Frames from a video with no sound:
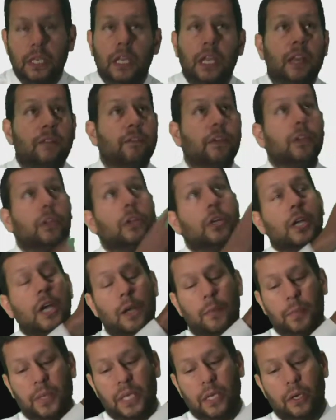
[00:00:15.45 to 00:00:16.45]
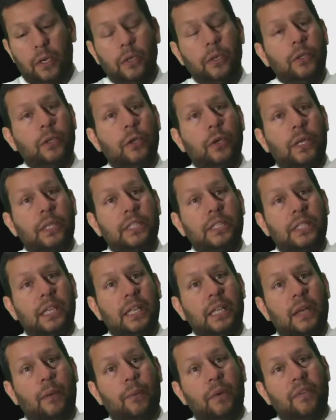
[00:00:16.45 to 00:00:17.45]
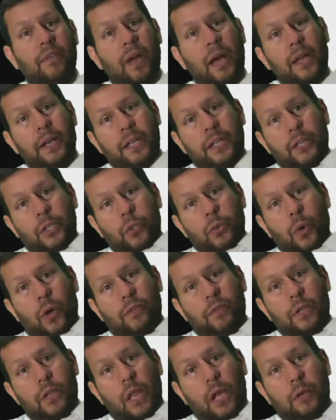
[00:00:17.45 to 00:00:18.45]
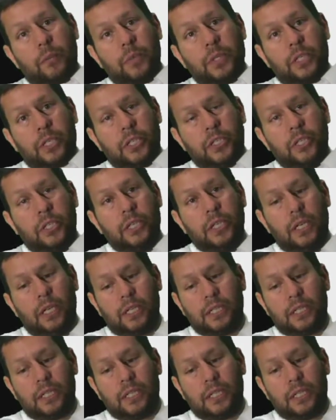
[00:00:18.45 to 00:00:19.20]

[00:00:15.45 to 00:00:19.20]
If you look up here, you can see that we've got in the 12 o'clock position